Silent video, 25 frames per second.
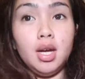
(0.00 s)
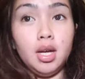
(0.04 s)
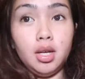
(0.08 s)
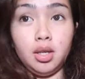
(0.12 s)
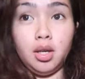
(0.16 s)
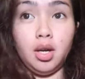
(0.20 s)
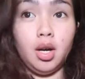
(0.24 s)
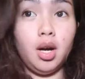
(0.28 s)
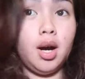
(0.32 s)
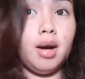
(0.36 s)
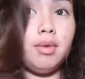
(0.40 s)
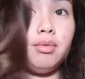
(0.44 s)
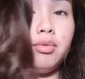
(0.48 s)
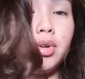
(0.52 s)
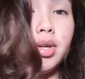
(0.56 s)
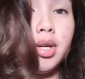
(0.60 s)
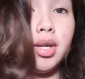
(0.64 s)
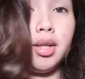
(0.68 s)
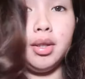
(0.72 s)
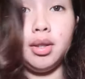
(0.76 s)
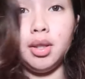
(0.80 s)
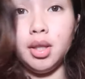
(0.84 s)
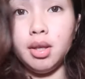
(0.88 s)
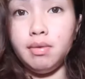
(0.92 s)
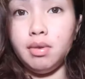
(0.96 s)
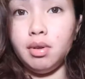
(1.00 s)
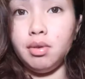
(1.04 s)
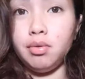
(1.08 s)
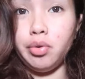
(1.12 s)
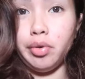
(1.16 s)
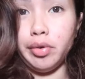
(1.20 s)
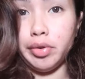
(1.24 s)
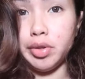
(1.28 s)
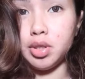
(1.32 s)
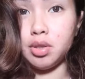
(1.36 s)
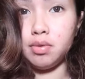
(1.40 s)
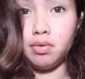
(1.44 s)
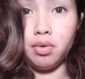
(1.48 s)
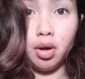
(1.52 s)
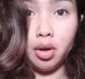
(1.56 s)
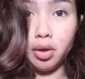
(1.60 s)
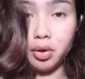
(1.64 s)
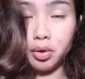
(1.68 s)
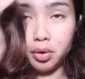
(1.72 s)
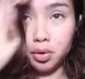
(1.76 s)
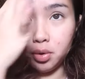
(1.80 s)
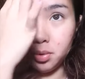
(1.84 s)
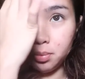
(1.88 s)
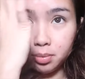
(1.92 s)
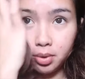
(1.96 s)
Yeah, I'm freaking living for this
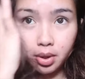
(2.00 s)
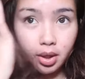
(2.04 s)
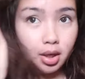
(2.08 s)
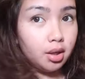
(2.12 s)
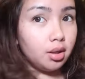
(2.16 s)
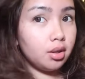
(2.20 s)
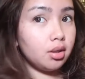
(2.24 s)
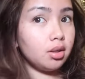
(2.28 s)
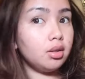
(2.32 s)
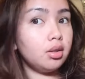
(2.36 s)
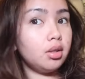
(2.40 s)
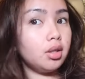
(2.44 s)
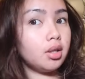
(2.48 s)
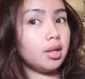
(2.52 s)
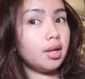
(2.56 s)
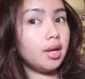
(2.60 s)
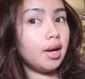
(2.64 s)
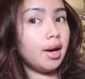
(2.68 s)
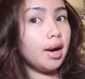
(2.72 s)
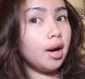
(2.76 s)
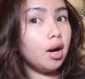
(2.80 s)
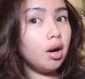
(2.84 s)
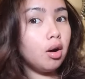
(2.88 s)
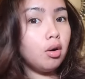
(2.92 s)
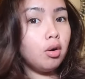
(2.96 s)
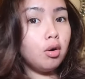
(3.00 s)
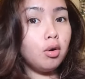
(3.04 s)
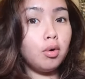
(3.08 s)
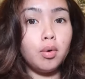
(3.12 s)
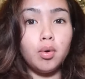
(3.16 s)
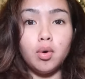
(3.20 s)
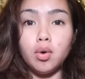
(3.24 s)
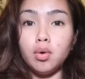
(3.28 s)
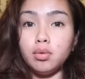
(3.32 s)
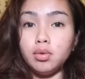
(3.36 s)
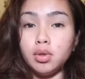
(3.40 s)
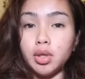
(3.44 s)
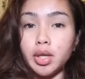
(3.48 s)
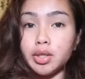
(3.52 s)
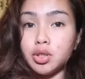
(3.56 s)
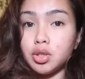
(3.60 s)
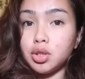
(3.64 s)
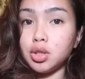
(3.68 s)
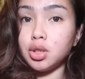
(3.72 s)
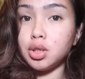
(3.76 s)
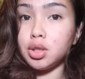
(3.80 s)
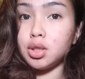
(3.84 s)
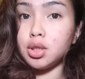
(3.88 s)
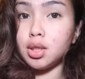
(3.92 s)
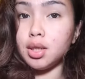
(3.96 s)
volume. Like, look how
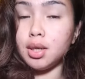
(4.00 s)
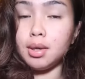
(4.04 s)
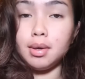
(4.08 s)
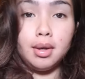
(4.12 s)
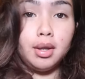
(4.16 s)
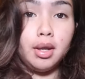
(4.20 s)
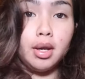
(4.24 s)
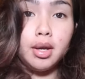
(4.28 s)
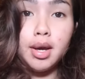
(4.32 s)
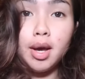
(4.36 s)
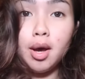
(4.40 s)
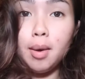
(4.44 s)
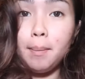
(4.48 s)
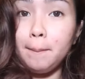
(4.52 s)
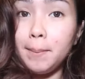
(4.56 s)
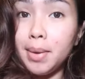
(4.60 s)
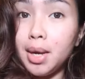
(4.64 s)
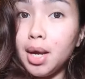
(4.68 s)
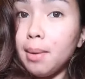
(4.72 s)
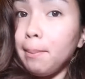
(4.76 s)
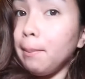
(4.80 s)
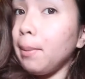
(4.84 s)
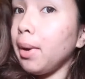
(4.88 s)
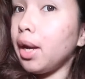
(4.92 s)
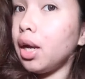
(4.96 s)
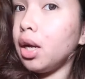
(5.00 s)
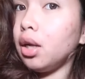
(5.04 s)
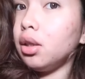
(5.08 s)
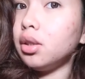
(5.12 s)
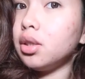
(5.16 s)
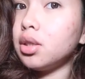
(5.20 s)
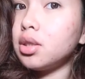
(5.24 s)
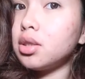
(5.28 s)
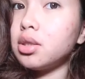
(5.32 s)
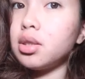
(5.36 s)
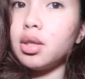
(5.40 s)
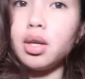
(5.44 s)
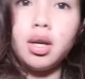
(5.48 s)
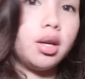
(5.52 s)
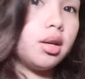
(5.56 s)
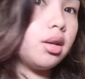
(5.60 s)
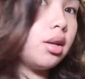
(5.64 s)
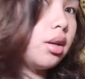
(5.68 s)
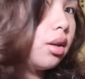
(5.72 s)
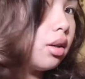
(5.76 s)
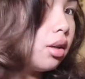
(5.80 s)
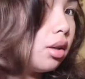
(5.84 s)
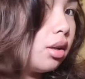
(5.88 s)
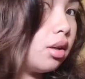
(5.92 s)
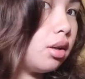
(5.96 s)
luscious and look how big my hair looks. Like,
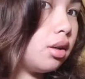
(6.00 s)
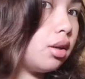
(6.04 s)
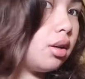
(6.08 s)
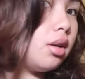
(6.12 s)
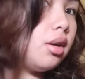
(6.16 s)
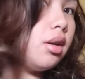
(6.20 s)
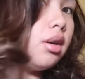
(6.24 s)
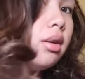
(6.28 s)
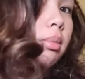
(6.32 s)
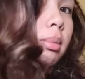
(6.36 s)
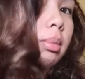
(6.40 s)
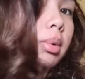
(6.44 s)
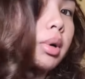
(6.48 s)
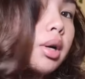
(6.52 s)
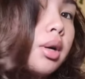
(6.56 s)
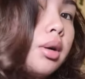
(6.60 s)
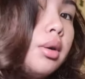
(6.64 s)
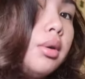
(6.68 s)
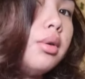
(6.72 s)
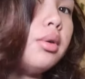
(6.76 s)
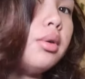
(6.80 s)
bro.